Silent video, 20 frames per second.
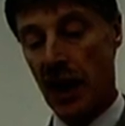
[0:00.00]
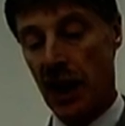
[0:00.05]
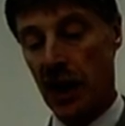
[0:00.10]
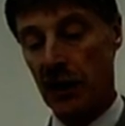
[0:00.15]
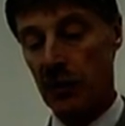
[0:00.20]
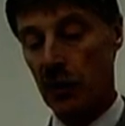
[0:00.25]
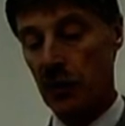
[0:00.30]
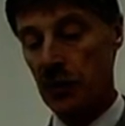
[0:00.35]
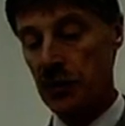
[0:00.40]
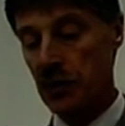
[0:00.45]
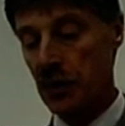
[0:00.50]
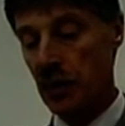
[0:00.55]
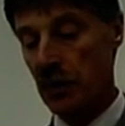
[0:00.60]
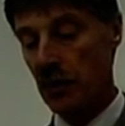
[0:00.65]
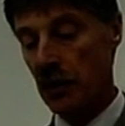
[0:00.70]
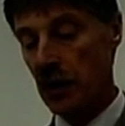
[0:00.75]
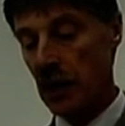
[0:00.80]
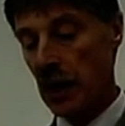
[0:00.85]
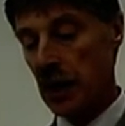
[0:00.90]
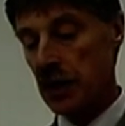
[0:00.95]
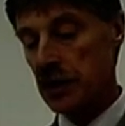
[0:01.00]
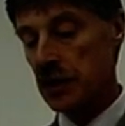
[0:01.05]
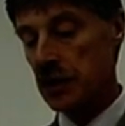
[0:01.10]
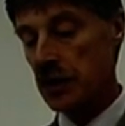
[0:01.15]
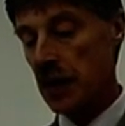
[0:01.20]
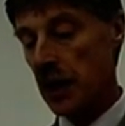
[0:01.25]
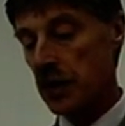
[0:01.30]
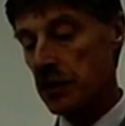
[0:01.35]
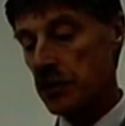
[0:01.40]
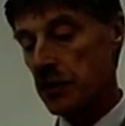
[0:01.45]
and also to
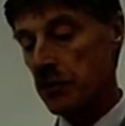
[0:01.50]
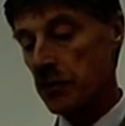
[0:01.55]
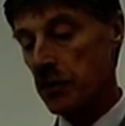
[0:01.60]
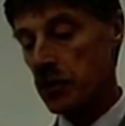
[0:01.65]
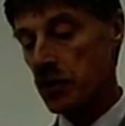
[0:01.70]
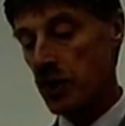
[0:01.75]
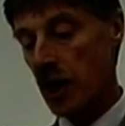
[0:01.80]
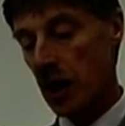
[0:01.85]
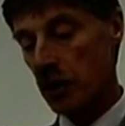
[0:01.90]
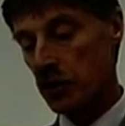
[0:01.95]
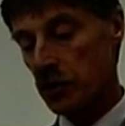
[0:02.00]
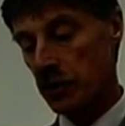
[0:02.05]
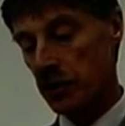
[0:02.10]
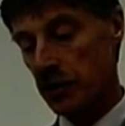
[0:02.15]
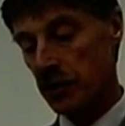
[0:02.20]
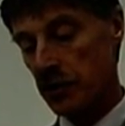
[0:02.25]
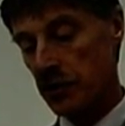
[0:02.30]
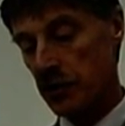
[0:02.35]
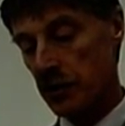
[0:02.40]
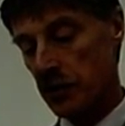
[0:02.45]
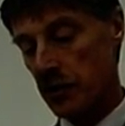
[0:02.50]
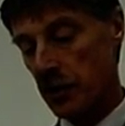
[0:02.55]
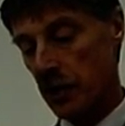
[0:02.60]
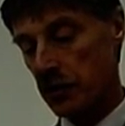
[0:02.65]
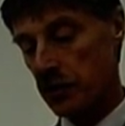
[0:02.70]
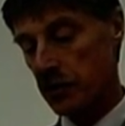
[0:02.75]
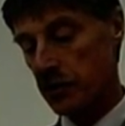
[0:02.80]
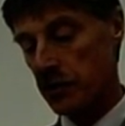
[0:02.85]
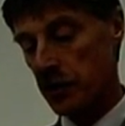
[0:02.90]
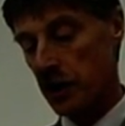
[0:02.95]
test the projections,
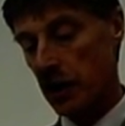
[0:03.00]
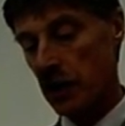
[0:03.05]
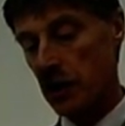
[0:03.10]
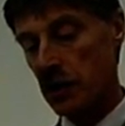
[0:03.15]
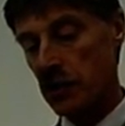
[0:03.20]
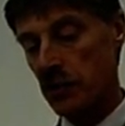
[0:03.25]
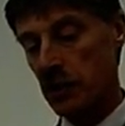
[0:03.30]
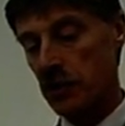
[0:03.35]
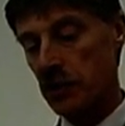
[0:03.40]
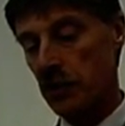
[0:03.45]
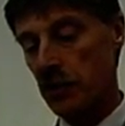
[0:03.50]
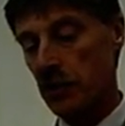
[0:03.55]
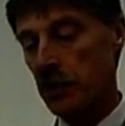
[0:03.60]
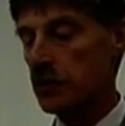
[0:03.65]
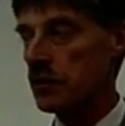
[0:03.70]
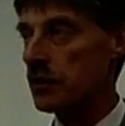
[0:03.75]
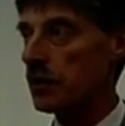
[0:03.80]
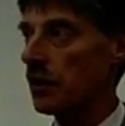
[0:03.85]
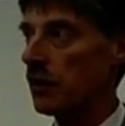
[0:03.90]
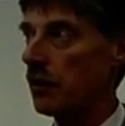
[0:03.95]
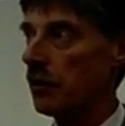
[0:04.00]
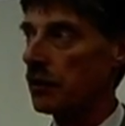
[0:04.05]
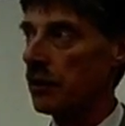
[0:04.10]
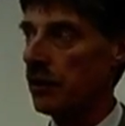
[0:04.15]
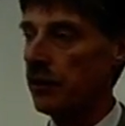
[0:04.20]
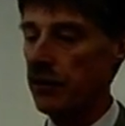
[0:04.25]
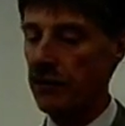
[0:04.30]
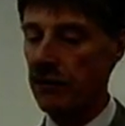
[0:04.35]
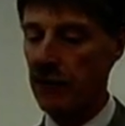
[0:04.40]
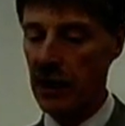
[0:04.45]
such as these, which are used to hold
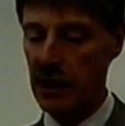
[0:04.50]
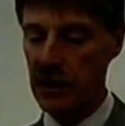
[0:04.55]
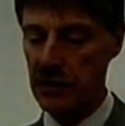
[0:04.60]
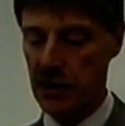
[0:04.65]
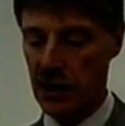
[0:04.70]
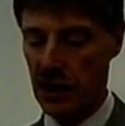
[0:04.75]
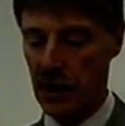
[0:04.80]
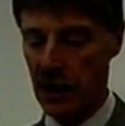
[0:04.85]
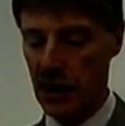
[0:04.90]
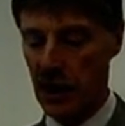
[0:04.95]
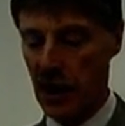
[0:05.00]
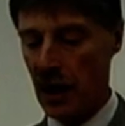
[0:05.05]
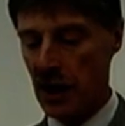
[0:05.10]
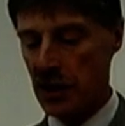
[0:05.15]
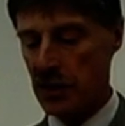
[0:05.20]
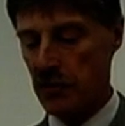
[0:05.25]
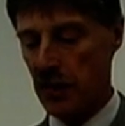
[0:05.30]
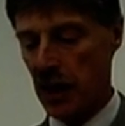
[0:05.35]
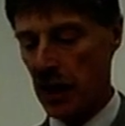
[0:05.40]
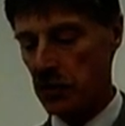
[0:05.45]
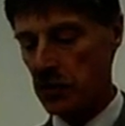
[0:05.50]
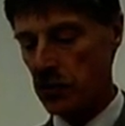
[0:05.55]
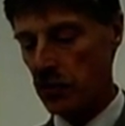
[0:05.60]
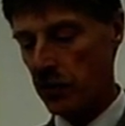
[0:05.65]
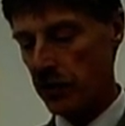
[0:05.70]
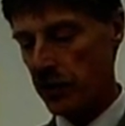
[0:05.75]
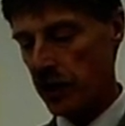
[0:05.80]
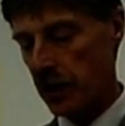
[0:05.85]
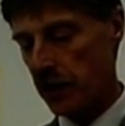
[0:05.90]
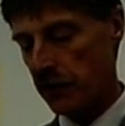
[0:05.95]
on the visor, to make
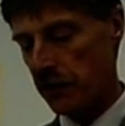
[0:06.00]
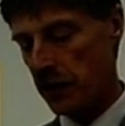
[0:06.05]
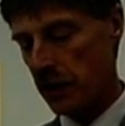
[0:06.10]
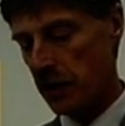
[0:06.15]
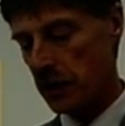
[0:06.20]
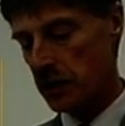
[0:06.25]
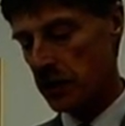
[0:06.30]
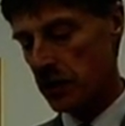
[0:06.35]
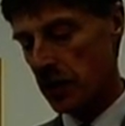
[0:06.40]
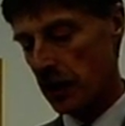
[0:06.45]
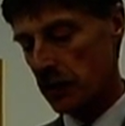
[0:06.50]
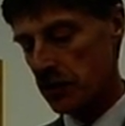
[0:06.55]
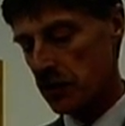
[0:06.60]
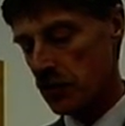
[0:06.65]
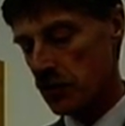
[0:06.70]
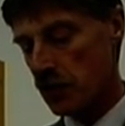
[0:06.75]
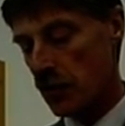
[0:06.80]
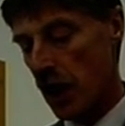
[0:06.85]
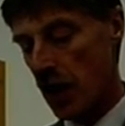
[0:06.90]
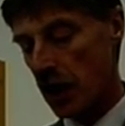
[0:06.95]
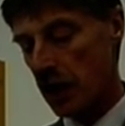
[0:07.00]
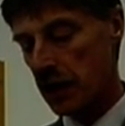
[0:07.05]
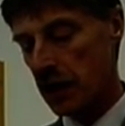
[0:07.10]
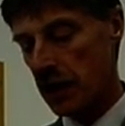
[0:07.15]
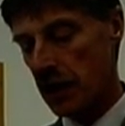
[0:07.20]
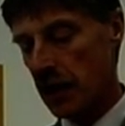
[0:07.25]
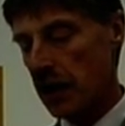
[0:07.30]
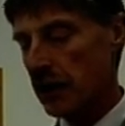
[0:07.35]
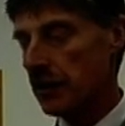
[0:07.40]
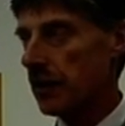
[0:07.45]
sure that if these get struck,
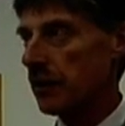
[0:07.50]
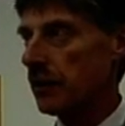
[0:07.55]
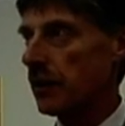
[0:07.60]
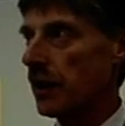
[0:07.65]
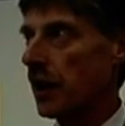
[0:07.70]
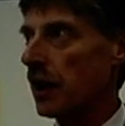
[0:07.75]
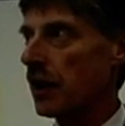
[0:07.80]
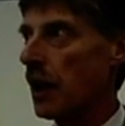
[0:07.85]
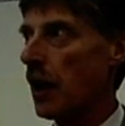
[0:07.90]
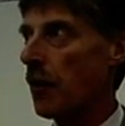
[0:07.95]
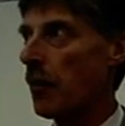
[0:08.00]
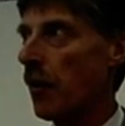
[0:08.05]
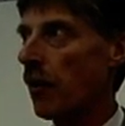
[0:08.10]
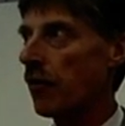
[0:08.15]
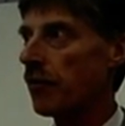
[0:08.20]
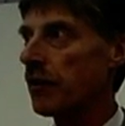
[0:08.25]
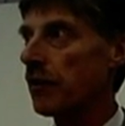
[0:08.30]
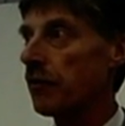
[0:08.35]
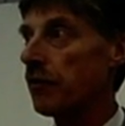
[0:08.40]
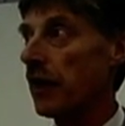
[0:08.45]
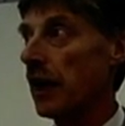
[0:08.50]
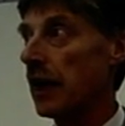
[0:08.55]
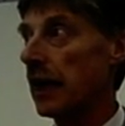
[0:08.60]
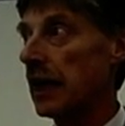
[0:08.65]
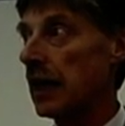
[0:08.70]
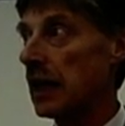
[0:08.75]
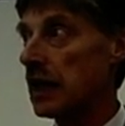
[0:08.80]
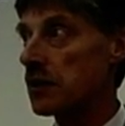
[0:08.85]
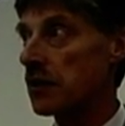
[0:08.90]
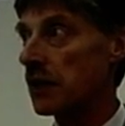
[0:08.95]
then that they come off fairly
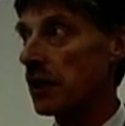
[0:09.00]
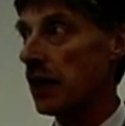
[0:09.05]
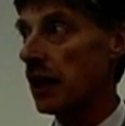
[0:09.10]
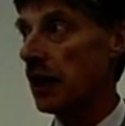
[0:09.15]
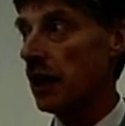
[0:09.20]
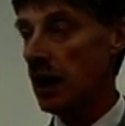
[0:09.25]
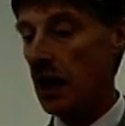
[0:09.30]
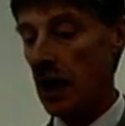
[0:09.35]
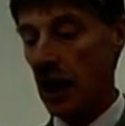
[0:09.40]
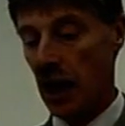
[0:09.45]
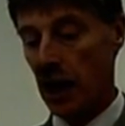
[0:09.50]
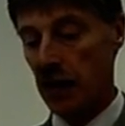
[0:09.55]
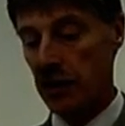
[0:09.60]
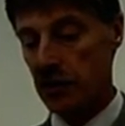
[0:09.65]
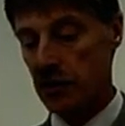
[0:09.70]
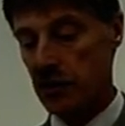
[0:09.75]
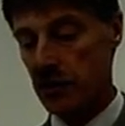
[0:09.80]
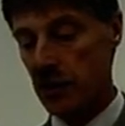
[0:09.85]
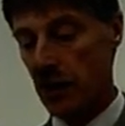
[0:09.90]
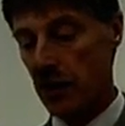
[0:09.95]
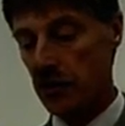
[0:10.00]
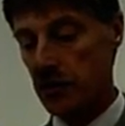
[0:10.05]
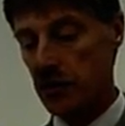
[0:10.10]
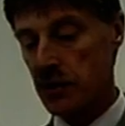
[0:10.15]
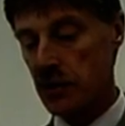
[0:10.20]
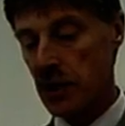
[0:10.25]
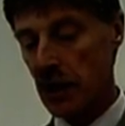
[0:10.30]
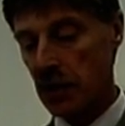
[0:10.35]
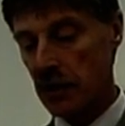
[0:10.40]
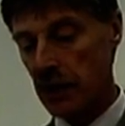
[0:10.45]
easily, and that you don't
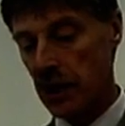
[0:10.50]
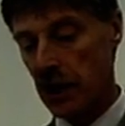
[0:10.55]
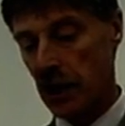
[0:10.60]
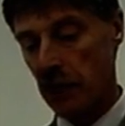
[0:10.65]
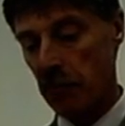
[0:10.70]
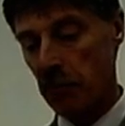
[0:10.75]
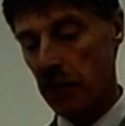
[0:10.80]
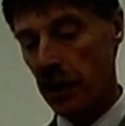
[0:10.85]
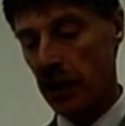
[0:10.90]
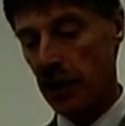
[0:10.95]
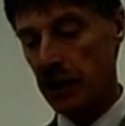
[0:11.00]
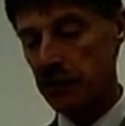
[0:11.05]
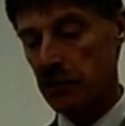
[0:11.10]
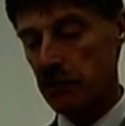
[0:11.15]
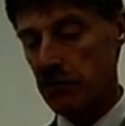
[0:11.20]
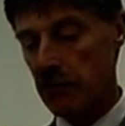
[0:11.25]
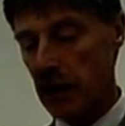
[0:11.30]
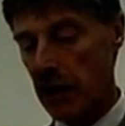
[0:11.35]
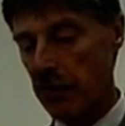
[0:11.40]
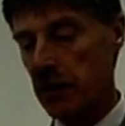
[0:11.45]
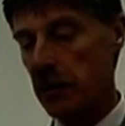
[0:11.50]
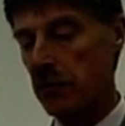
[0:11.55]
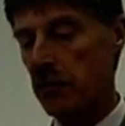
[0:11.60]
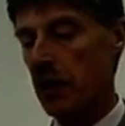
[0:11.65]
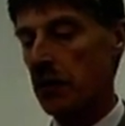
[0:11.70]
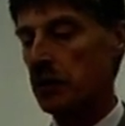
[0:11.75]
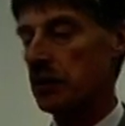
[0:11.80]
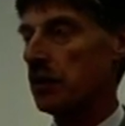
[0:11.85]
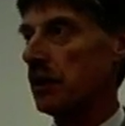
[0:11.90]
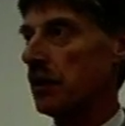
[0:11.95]
suddenly impart a rapid
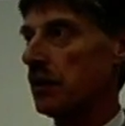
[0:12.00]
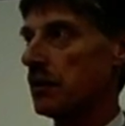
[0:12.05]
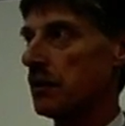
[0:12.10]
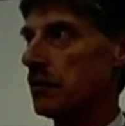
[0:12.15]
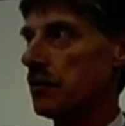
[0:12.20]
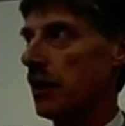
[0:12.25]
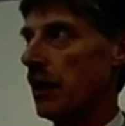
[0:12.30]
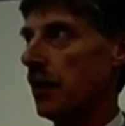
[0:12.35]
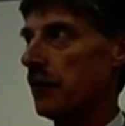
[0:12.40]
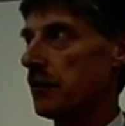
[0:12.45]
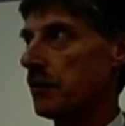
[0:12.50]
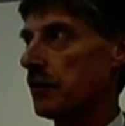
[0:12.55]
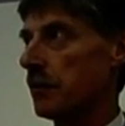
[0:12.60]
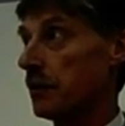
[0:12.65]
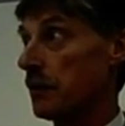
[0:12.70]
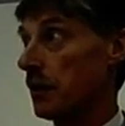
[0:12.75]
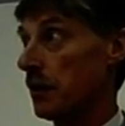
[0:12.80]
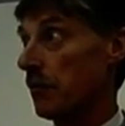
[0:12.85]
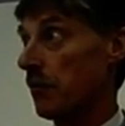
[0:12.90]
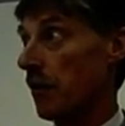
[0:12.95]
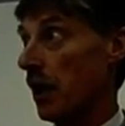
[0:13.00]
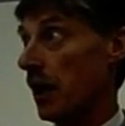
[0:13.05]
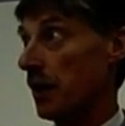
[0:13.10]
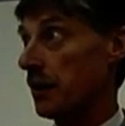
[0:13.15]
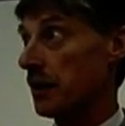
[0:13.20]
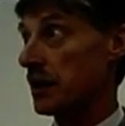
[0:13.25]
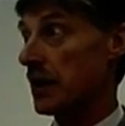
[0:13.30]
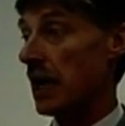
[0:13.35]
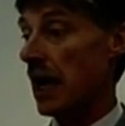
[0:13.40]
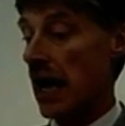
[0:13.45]
motion into the
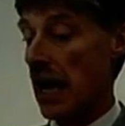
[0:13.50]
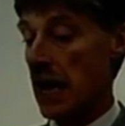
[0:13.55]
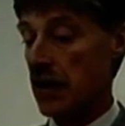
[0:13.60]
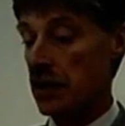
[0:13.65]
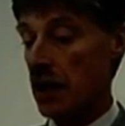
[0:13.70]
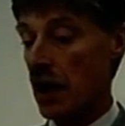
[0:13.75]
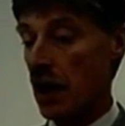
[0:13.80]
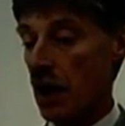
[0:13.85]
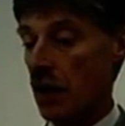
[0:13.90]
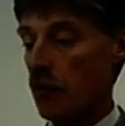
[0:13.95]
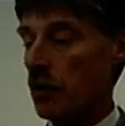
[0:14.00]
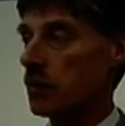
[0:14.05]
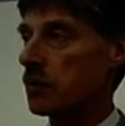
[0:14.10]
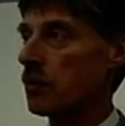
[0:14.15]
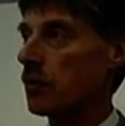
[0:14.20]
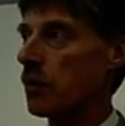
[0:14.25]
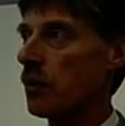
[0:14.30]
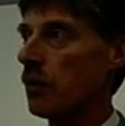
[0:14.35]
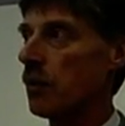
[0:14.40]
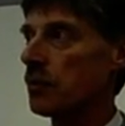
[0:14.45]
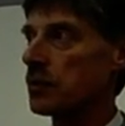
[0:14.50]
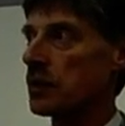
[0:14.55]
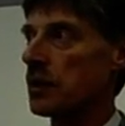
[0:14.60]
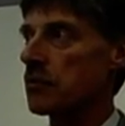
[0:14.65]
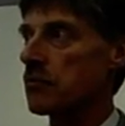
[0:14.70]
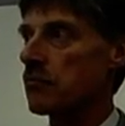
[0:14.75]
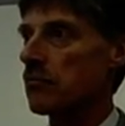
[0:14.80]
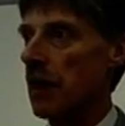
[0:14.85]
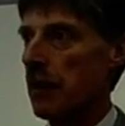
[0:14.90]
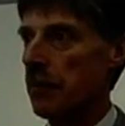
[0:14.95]
rider's head, which will cause
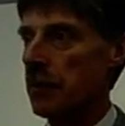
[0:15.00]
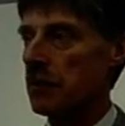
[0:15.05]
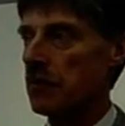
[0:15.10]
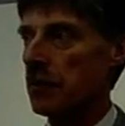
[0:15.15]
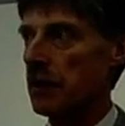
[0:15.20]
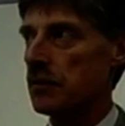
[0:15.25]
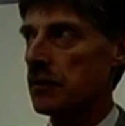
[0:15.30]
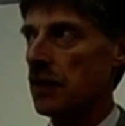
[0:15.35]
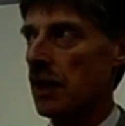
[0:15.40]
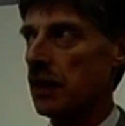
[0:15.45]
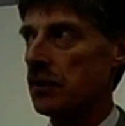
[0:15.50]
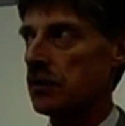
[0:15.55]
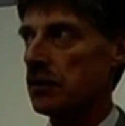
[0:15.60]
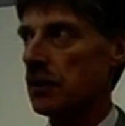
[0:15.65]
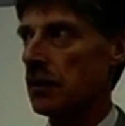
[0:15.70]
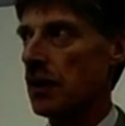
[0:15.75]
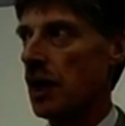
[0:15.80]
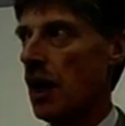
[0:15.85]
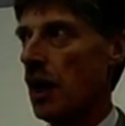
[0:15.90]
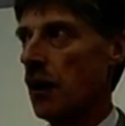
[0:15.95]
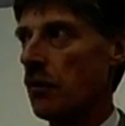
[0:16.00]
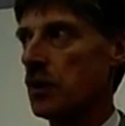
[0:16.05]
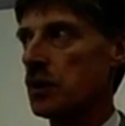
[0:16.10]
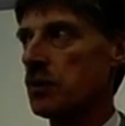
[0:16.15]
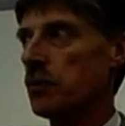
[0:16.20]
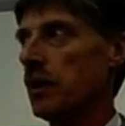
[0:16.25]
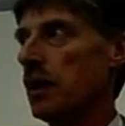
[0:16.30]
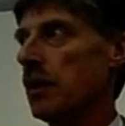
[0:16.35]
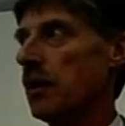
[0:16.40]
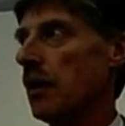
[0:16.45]
this rapid rotation,
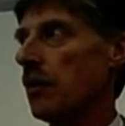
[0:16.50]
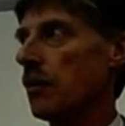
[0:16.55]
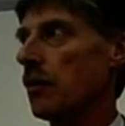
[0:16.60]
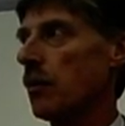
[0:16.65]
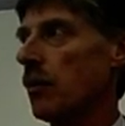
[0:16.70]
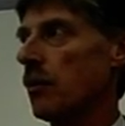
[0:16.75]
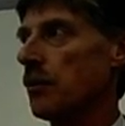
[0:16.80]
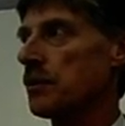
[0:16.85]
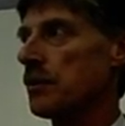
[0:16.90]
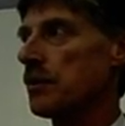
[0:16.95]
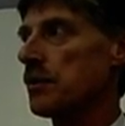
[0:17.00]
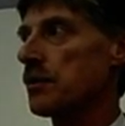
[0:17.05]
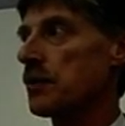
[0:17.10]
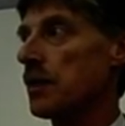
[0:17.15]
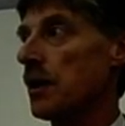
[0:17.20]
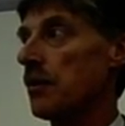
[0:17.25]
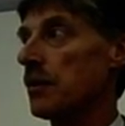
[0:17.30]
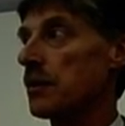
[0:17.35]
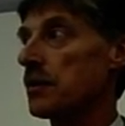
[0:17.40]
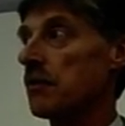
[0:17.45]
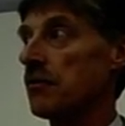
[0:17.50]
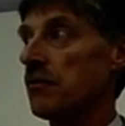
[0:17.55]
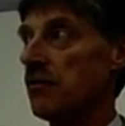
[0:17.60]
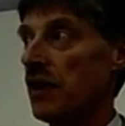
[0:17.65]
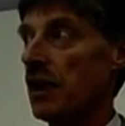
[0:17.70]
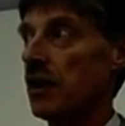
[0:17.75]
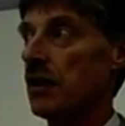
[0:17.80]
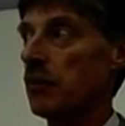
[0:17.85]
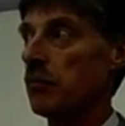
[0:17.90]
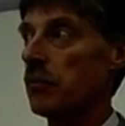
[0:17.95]
which we know causes serious and
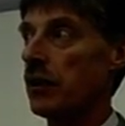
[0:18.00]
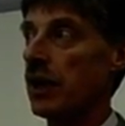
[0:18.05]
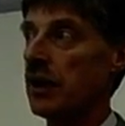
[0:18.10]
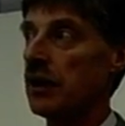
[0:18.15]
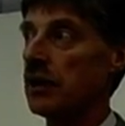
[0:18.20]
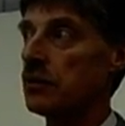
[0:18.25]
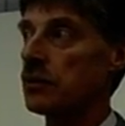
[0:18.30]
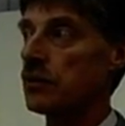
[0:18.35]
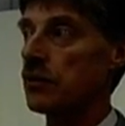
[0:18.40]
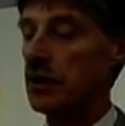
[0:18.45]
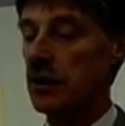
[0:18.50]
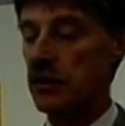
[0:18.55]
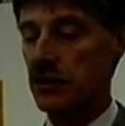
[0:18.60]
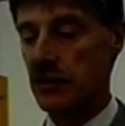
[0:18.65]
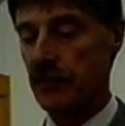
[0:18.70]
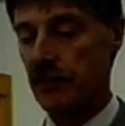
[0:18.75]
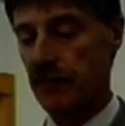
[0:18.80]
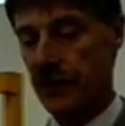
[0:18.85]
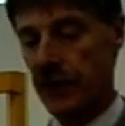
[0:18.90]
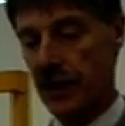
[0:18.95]
fatal brain injuries.